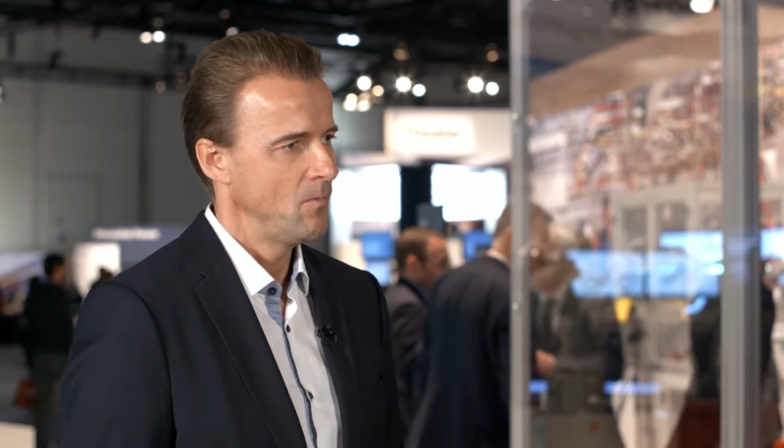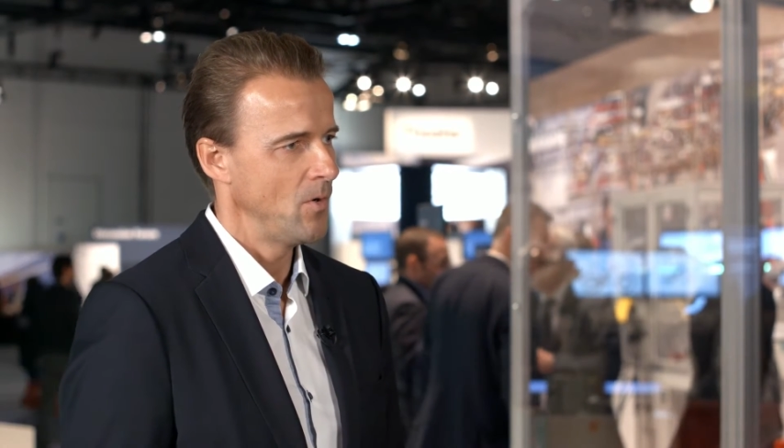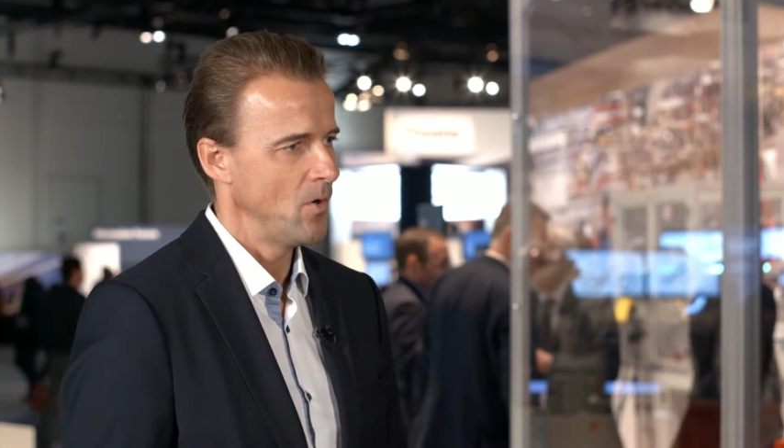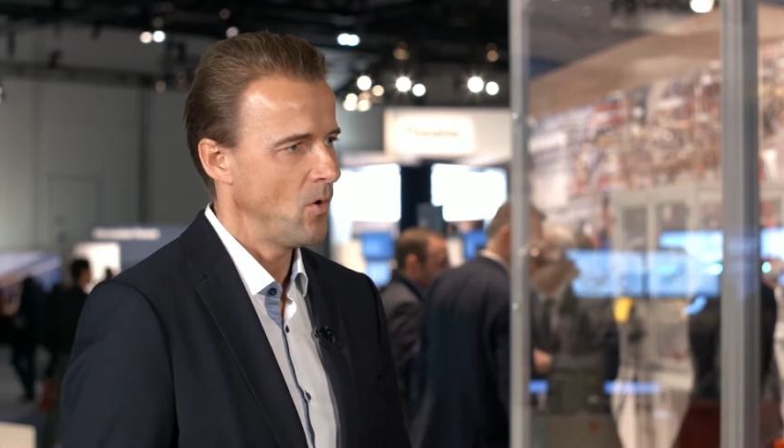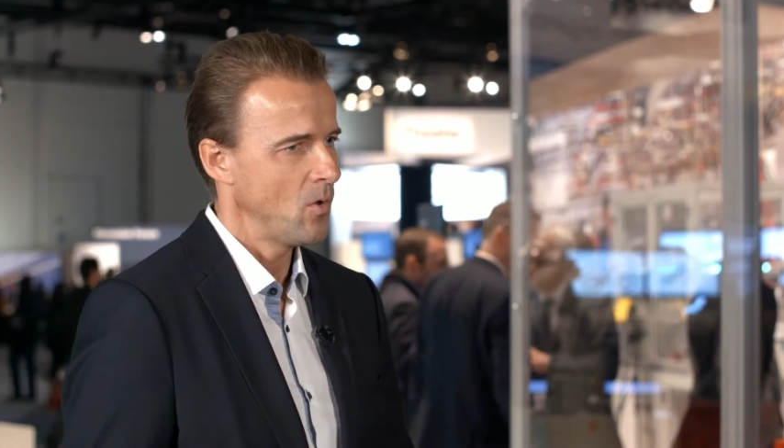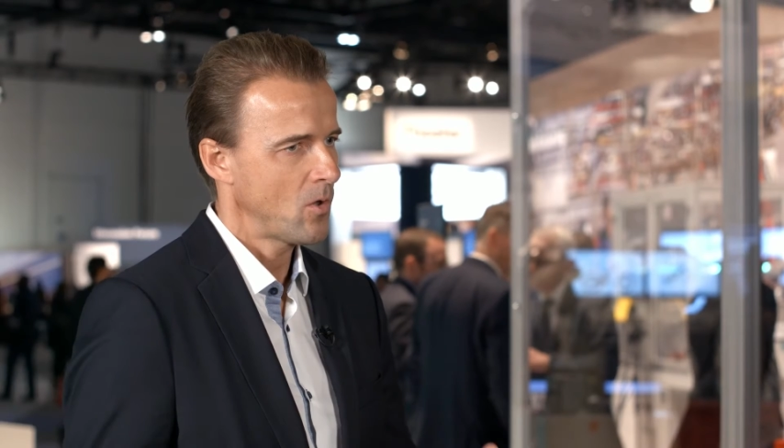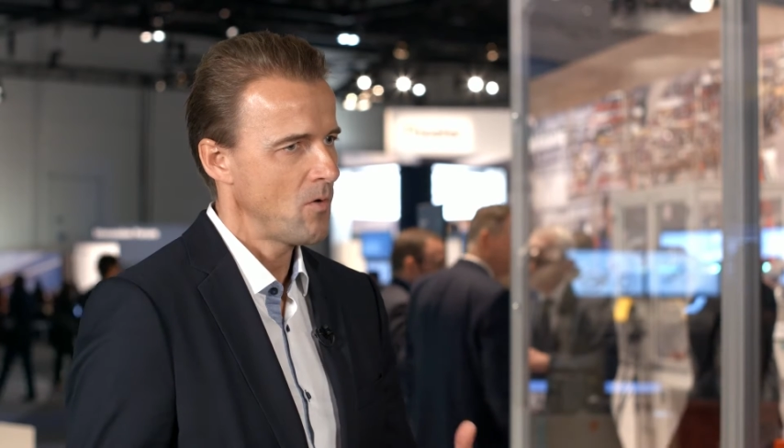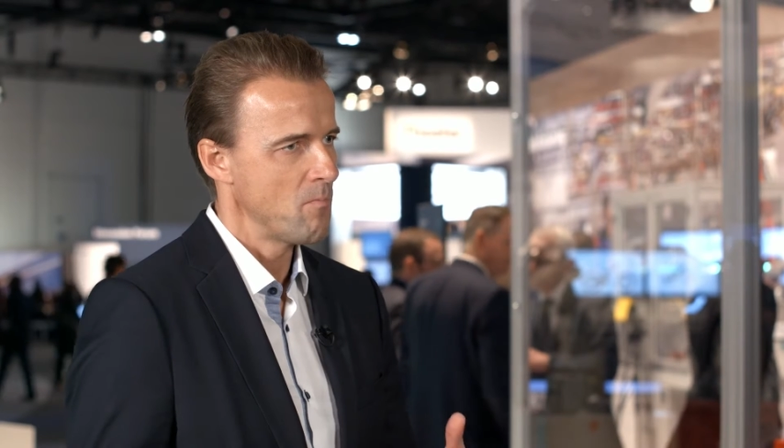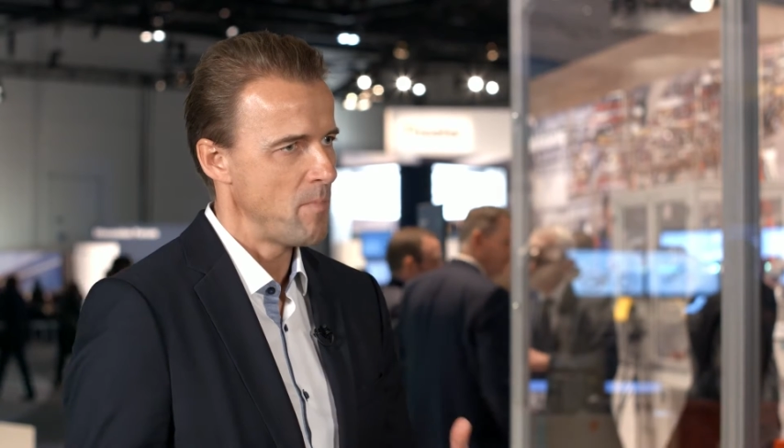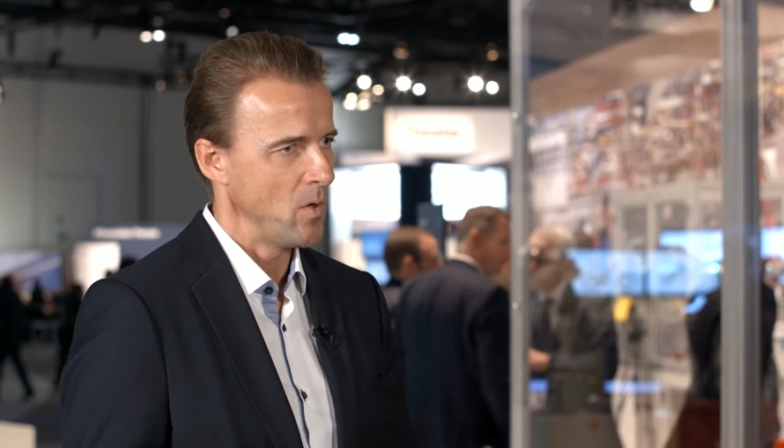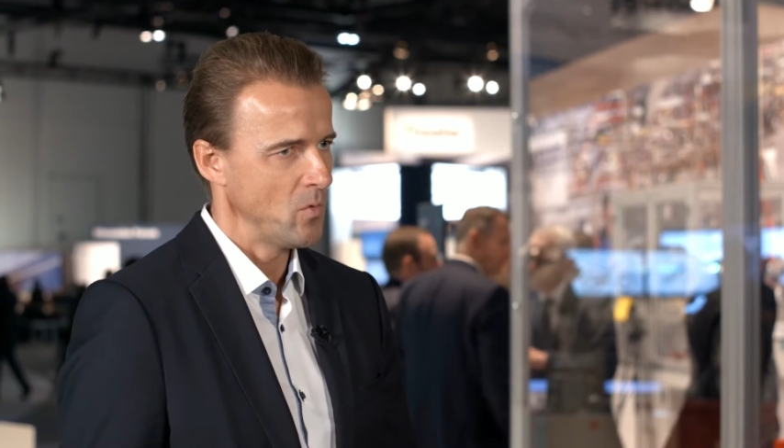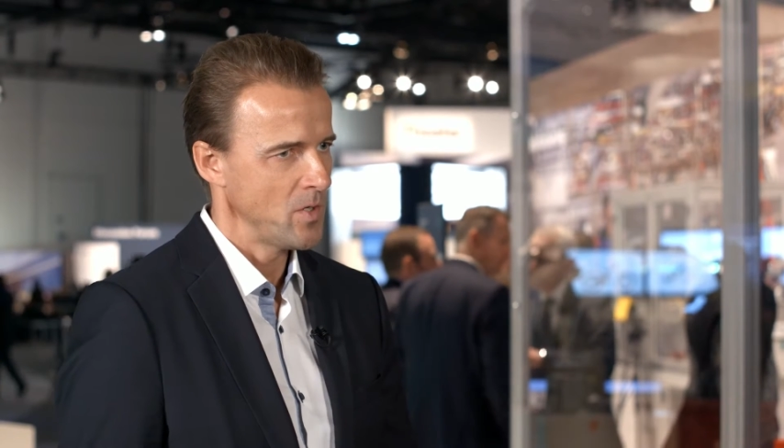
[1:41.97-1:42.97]
where all
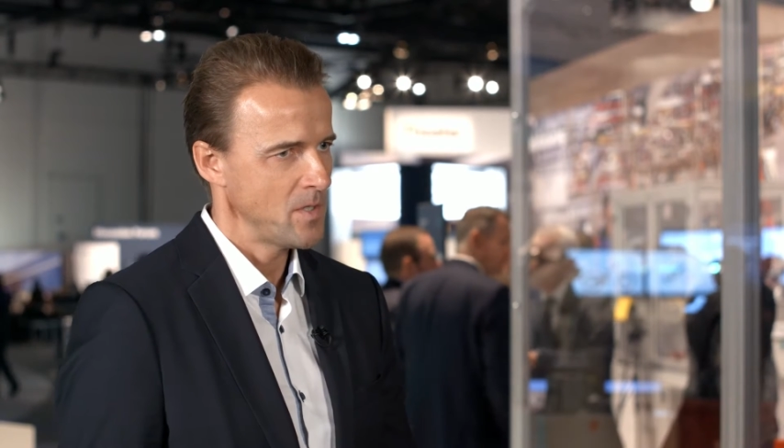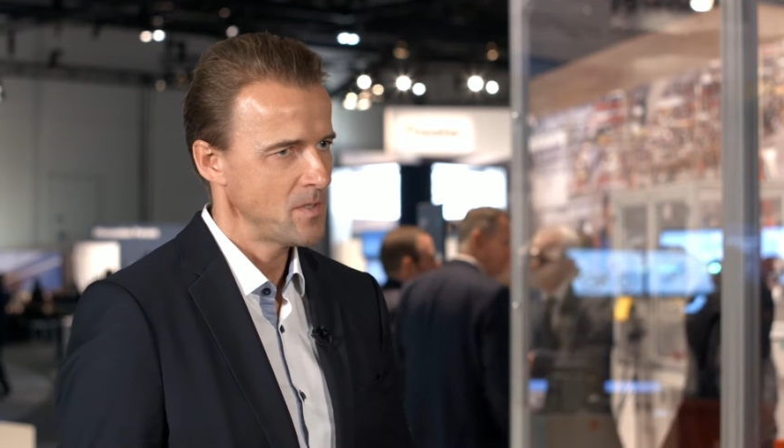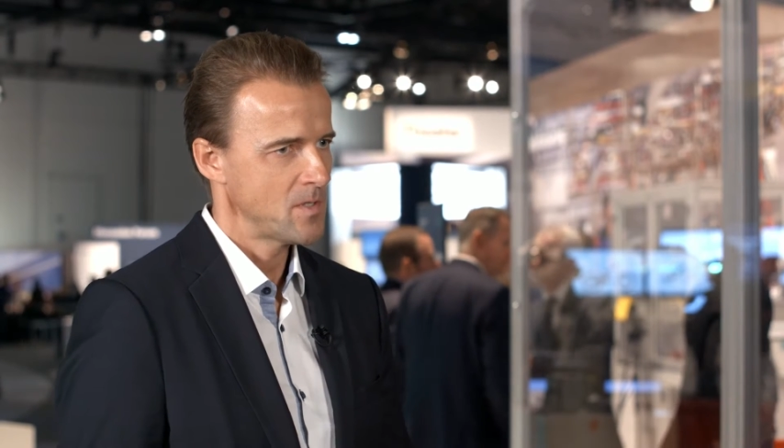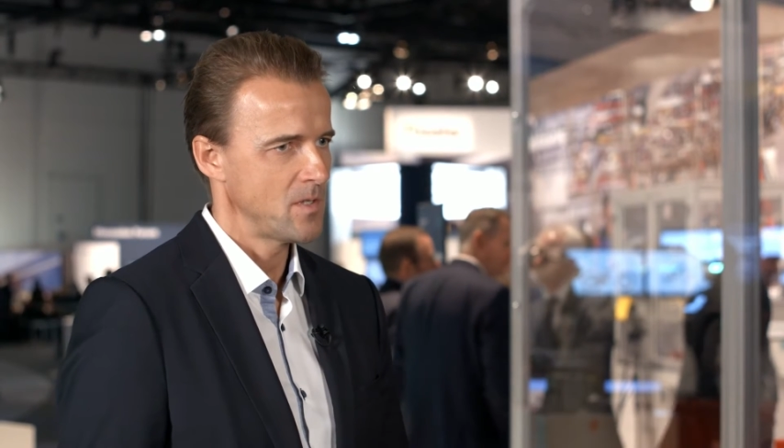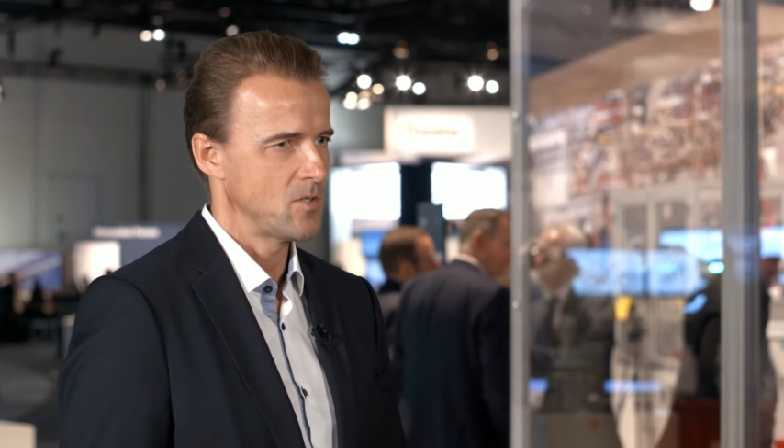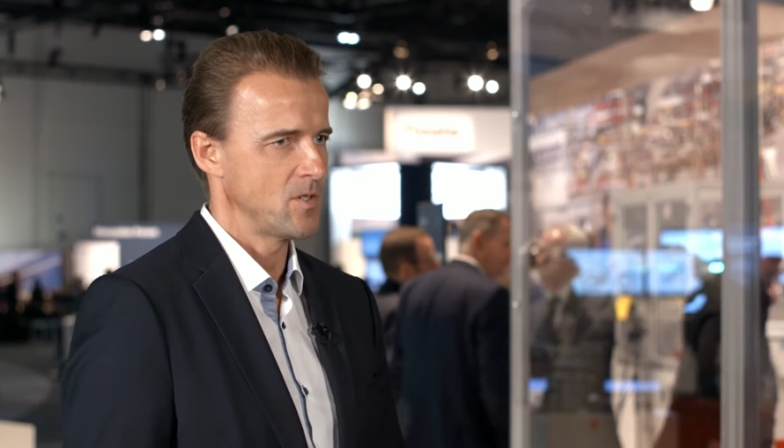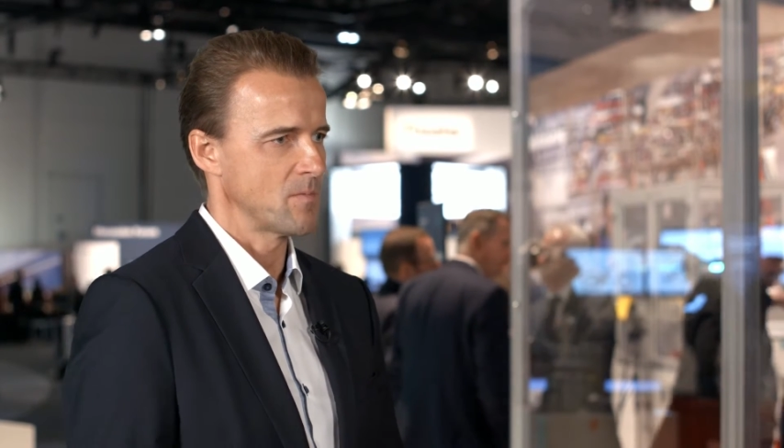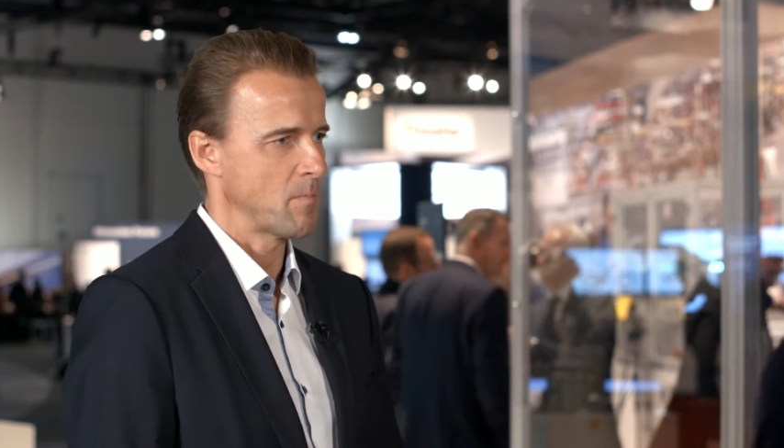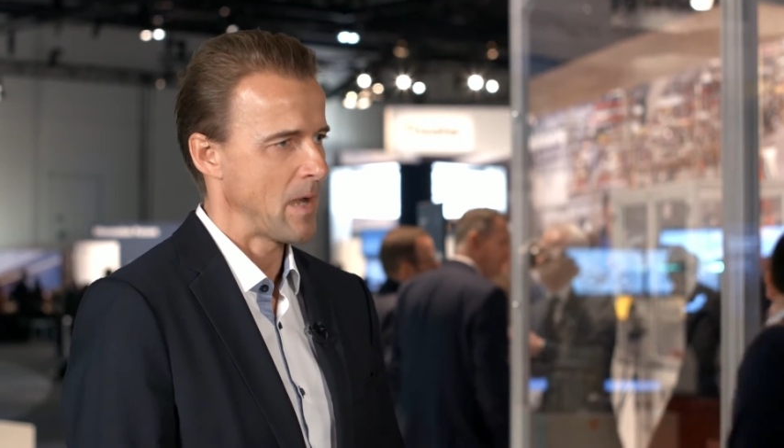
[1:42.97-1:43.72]
components such as